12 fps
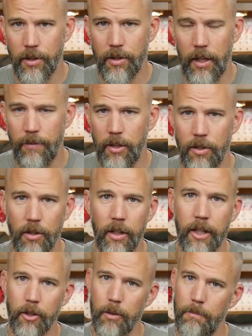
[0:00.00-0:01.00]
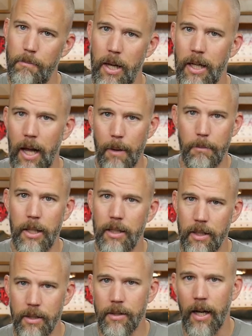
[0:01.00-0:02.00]
the safety selector may not be
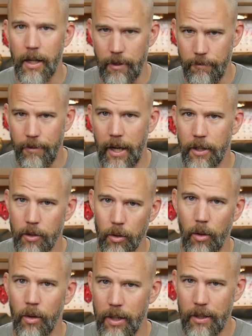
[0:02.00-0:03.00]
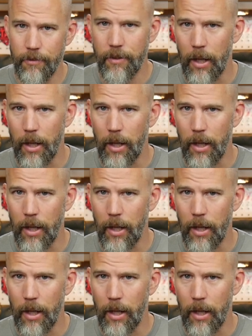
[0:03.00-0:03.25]
the deciding factor on if